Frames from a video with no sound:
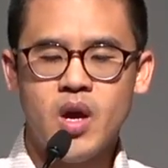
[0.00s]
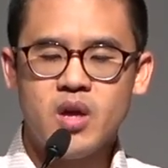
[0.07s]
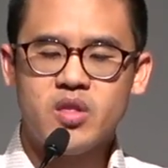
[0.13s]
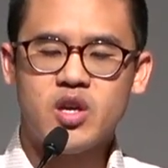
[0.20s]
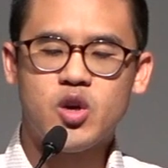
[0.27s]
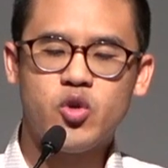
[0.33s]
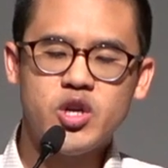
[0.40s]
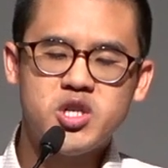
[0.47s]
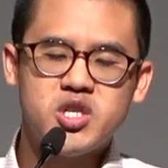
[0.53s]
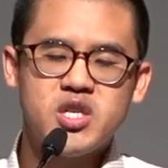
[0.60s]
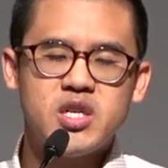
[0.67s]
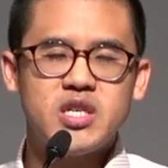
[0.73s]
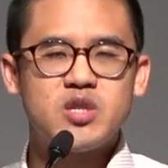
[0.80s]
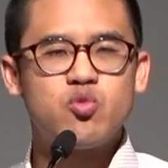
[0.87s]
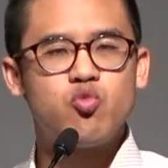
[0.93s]
The Christian
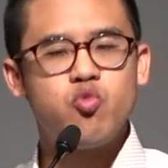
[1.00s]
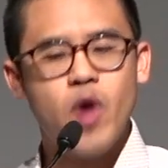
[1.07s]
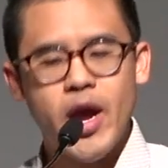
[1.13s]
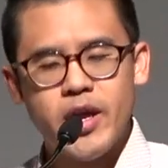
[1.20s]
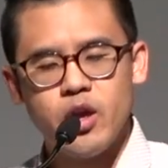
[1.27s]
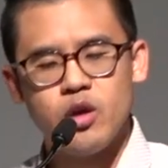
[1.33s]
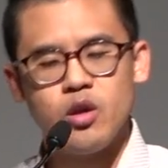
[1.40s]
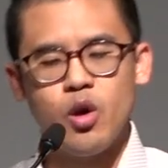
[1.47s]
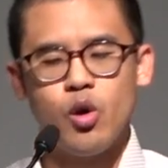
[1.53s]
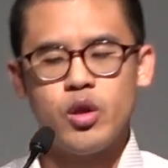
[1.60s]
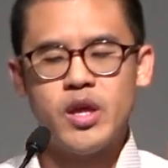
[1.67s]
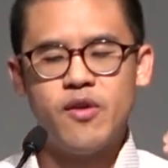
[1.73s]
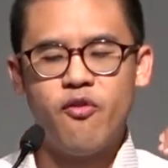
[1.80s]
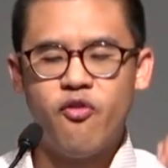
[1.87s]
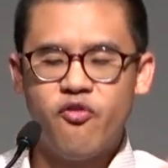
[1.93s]
is
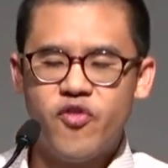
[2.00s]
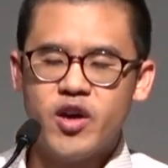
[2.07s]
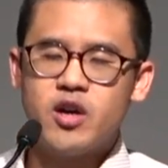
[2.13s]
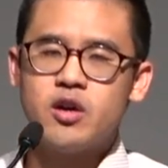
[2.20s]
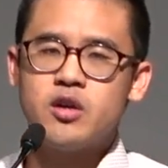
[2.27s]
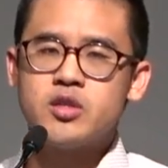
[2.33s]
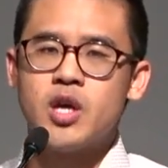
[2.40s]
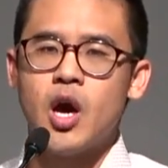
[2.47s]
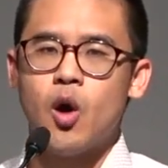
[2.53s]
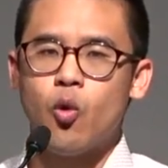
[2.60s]
regularly filled